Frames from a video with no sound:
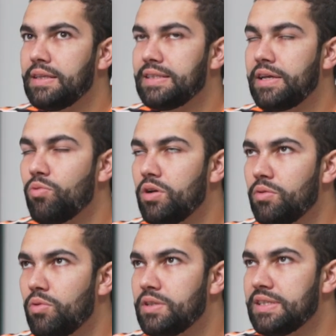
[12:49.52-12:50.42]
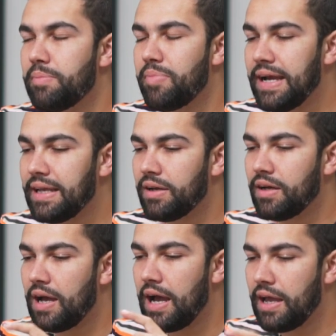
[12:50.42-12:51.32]
Let's take one step back.
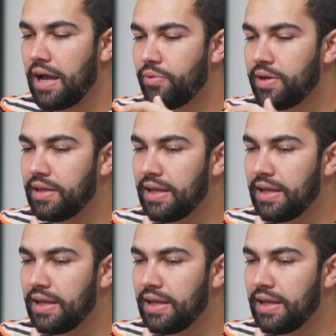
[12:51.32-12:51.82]
I really